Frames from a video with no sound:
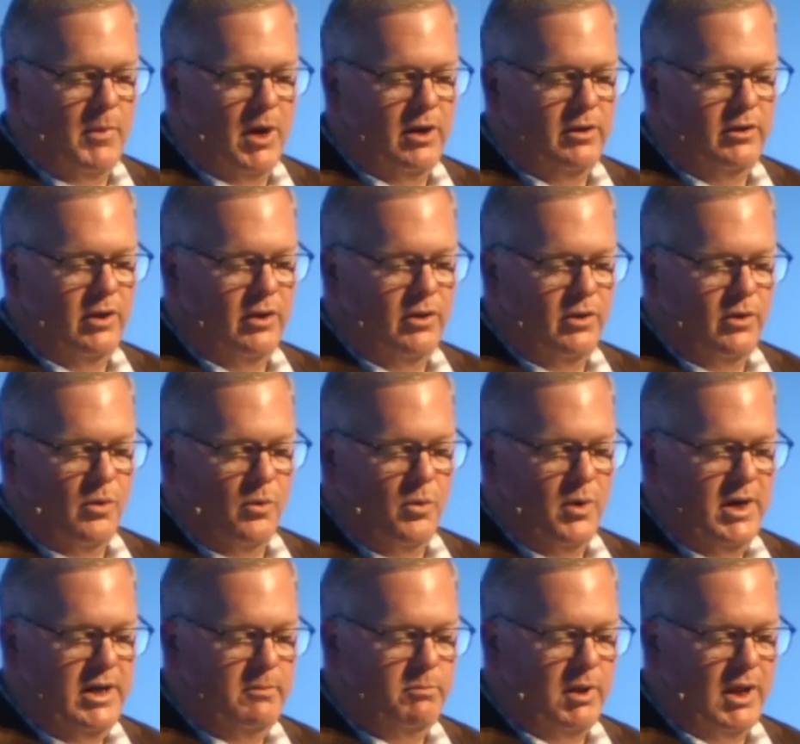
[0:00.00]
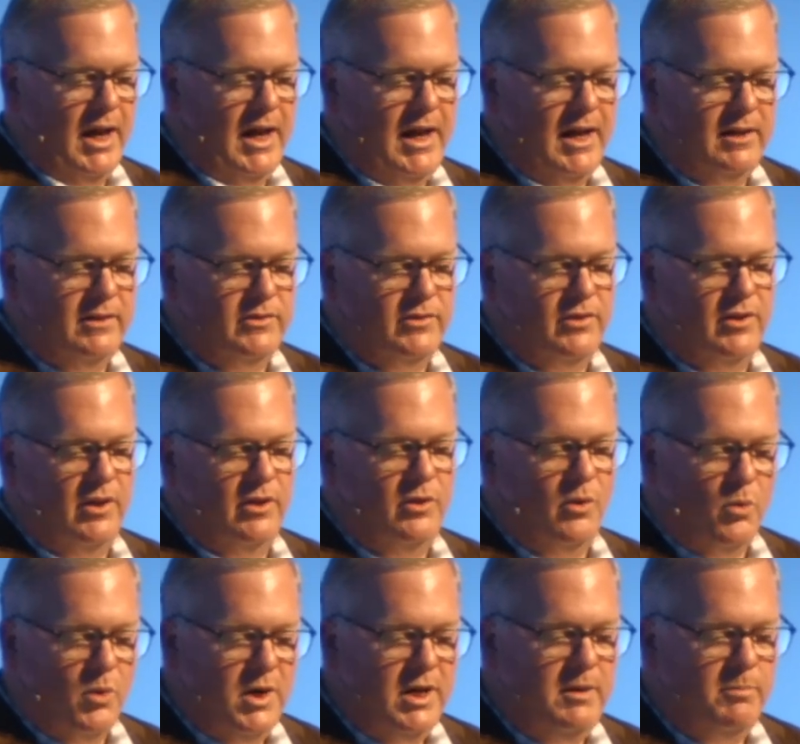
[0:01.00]
among the thorny plants. The
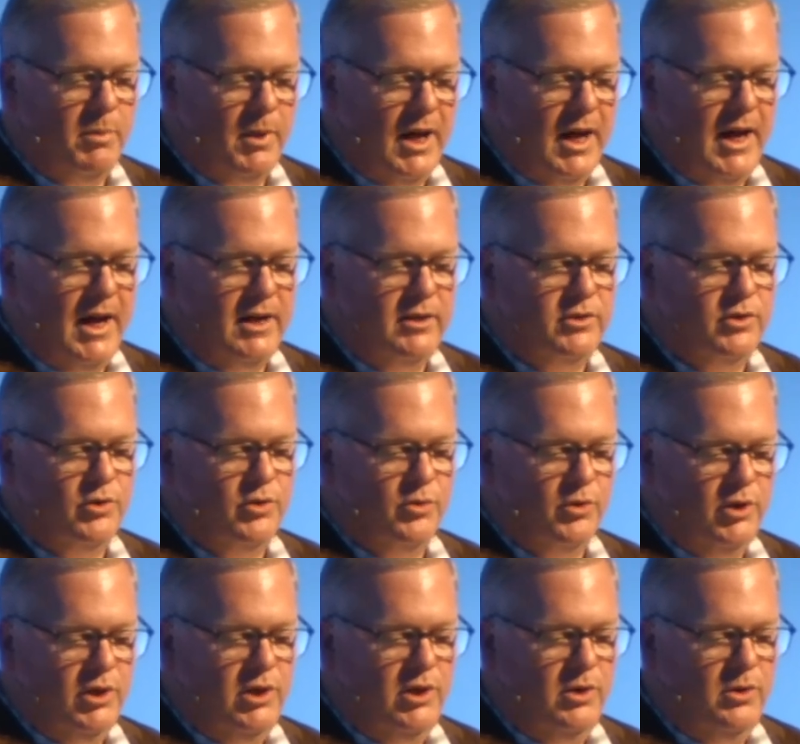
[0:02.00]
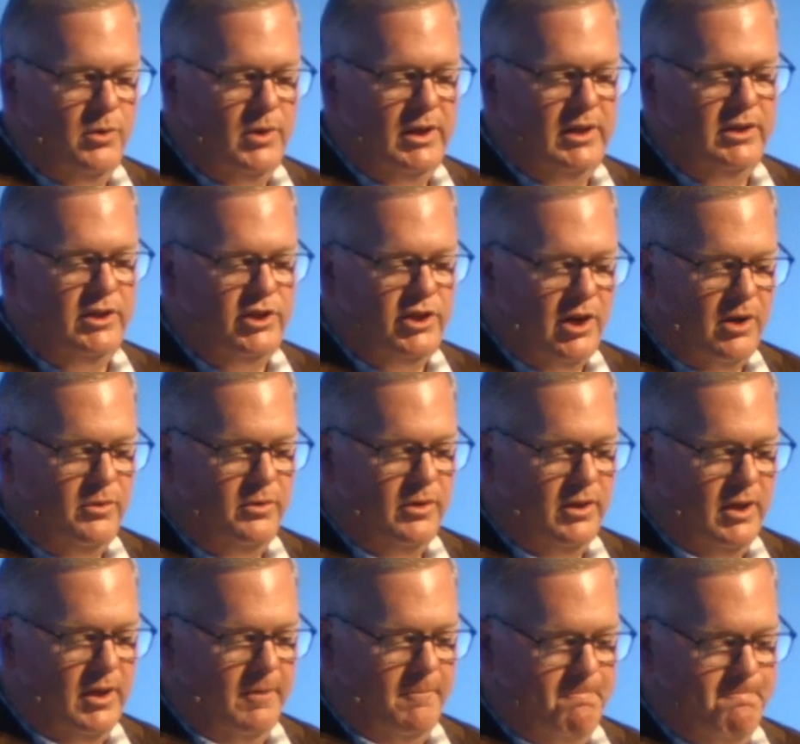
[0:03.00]
thorny plants grew and
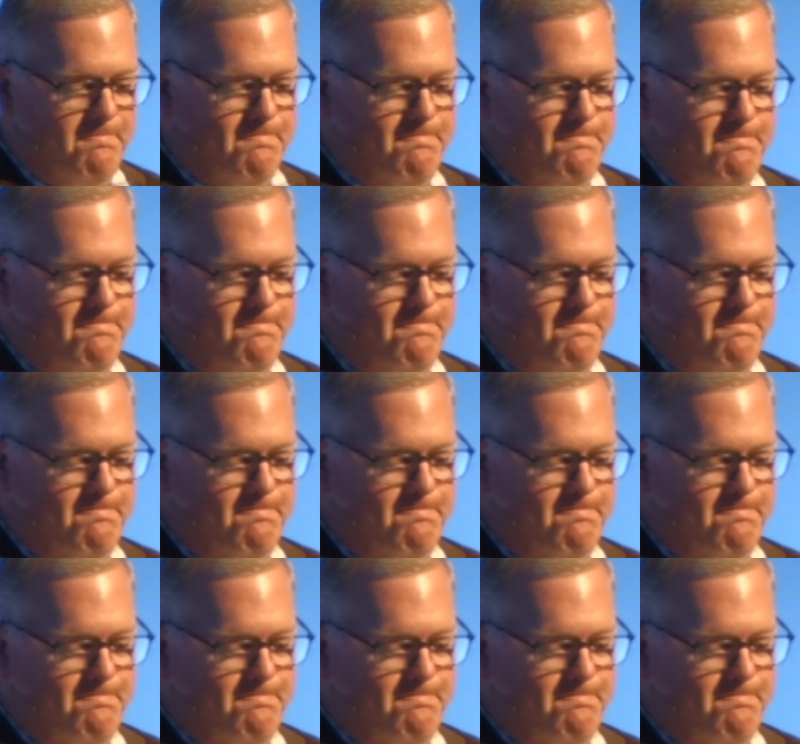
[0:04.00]
choked them.